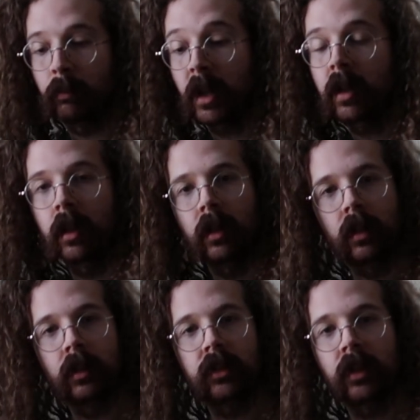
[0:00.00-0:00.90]

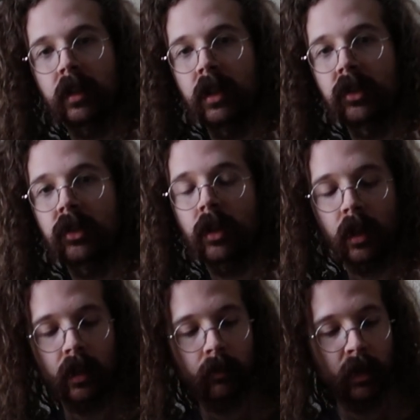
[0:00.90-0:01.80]
bigger sardines,
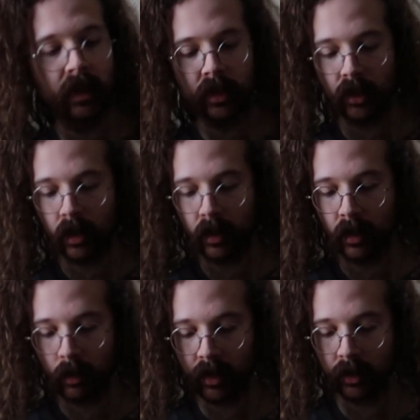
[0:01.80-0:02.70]
but these
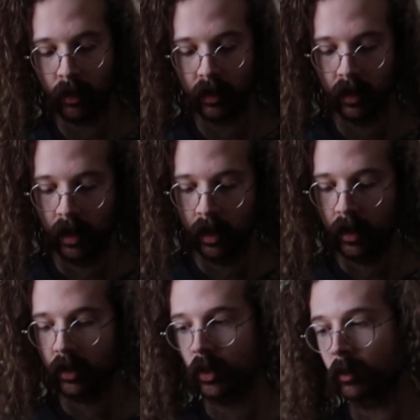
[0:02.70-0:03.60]
are quite small.
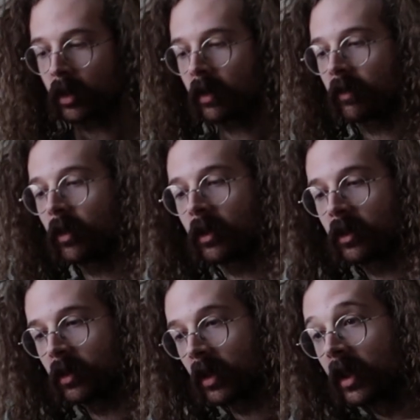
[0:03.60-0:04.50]
So I'm looking
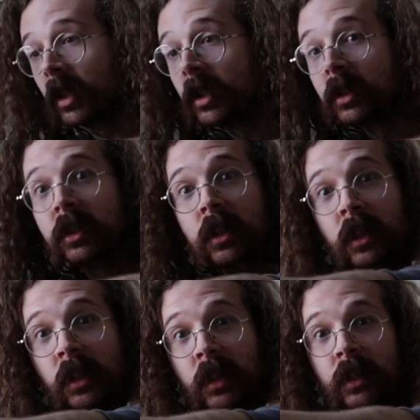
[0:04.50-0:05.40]
forward to
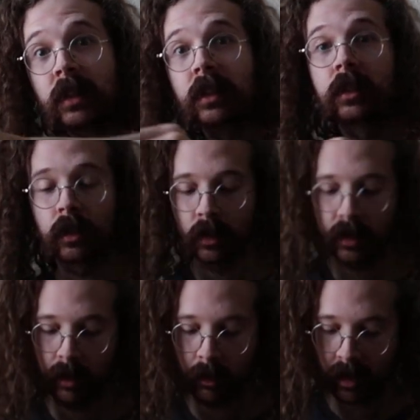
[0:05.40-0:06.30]
goose.
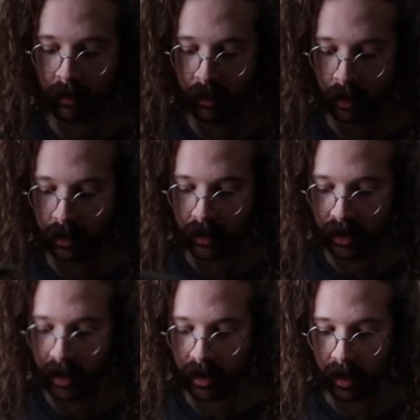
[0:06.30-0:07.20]
I'm looking forward to
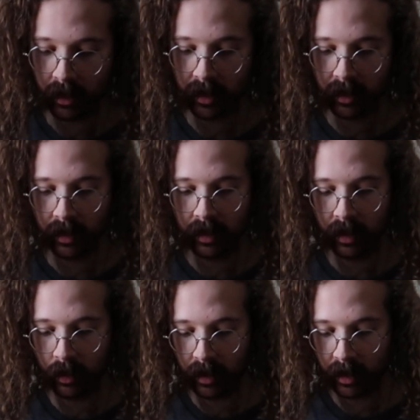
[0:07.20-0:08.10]
seeing how they're
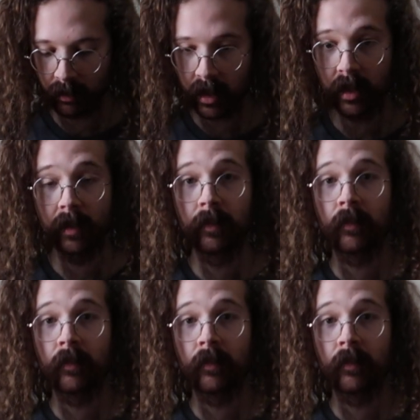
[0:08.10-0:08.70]
going to be.